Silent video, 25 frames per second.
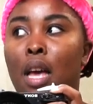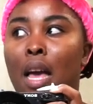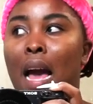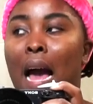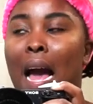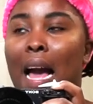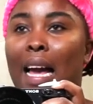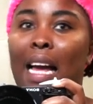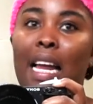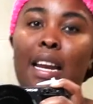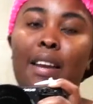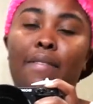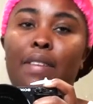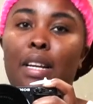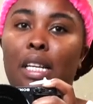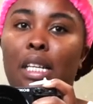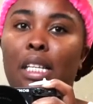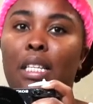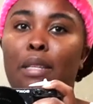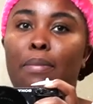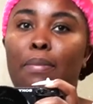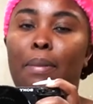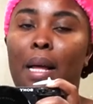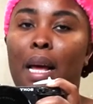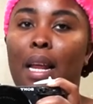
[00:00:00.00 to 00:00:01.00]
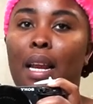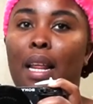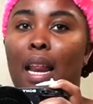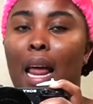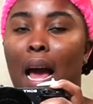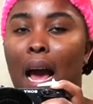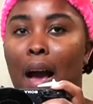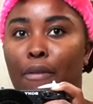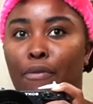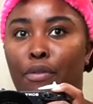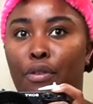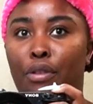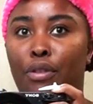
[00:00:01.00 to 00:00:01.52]
I can't even explain it.
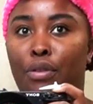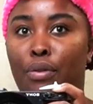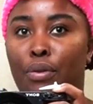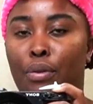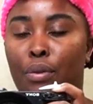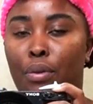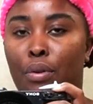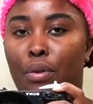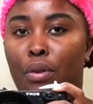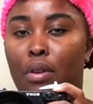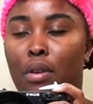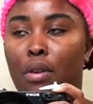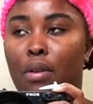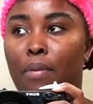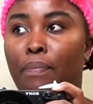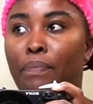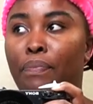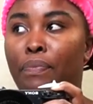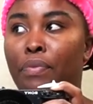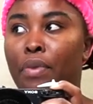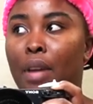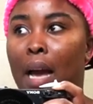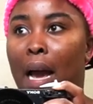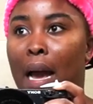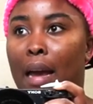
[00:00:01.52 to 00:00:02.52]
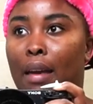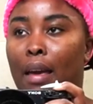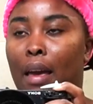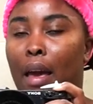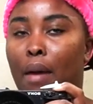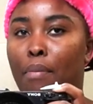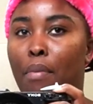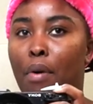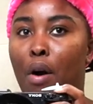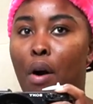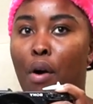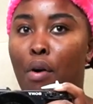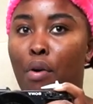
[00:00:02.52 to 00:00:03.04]
After school, I
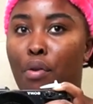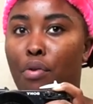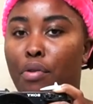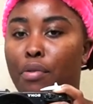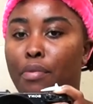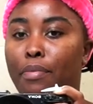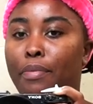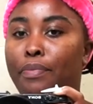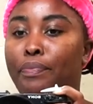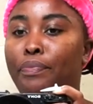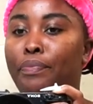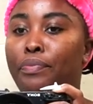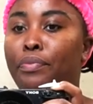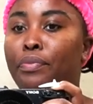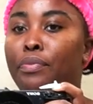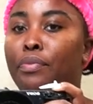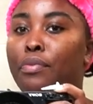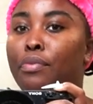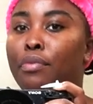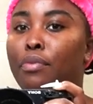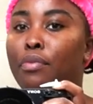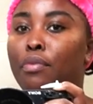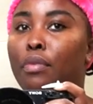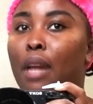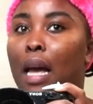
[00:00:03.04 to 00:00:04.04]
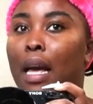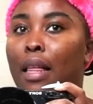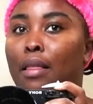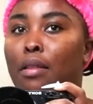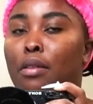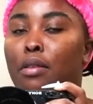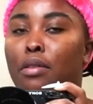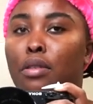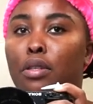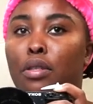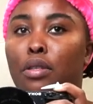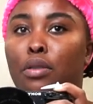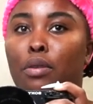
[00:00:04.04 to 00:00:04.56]
came home, I
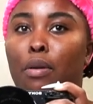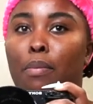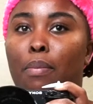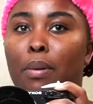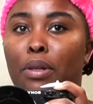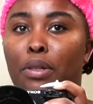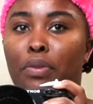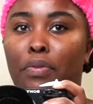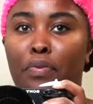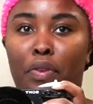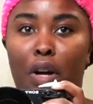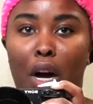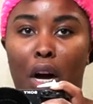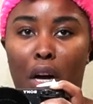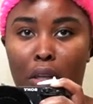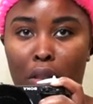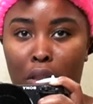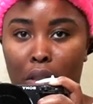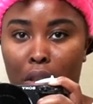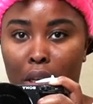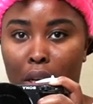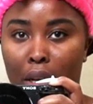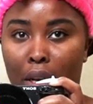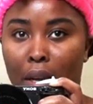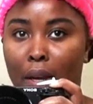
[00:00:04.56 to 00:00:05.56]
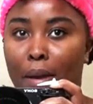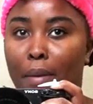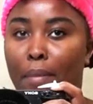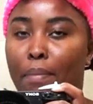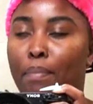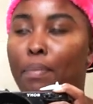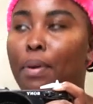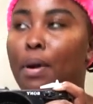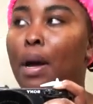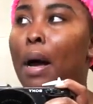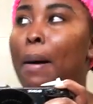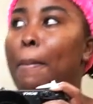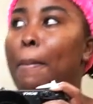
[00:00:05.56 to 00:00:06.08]
listened to a bunch of gossip,